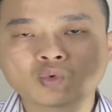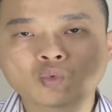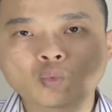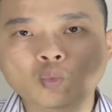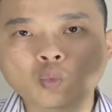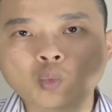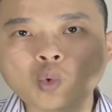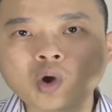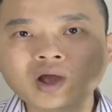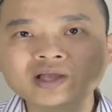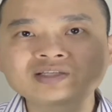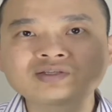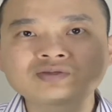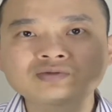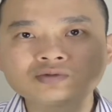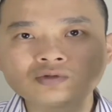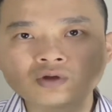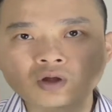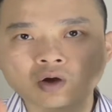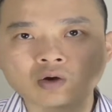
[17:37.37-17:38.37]
Once
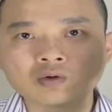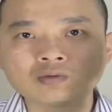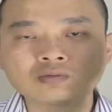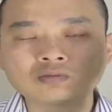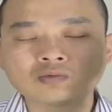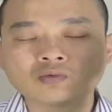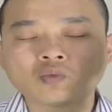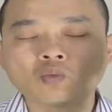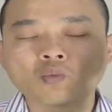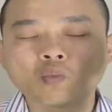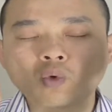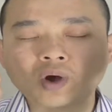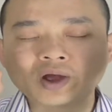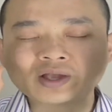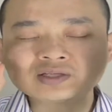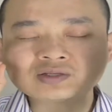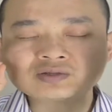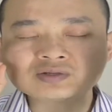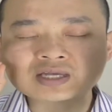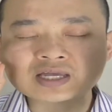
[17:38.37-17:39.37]

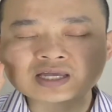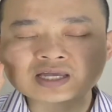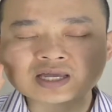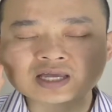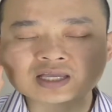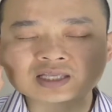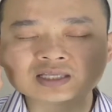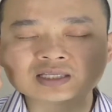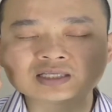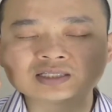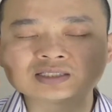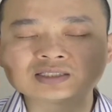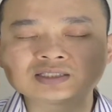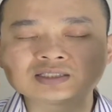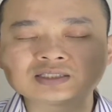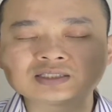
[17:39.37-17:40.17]
you can